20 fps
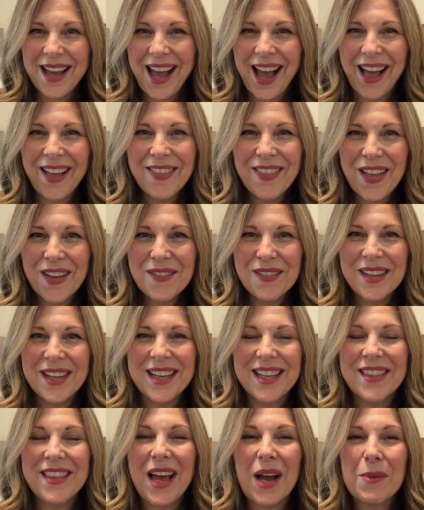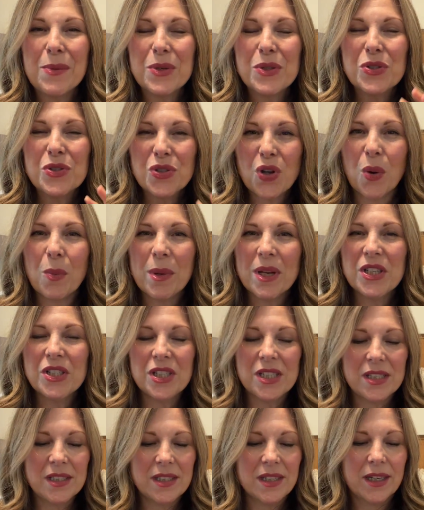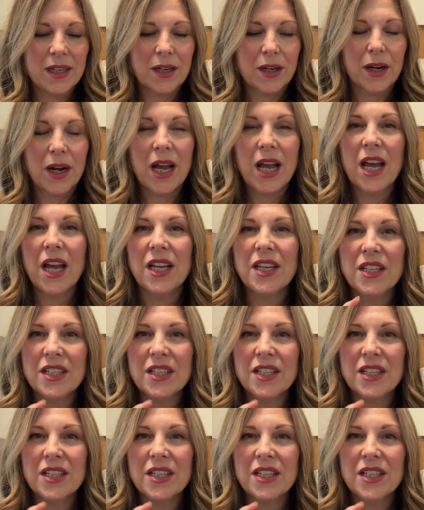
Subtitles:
I love it. That was so much easier.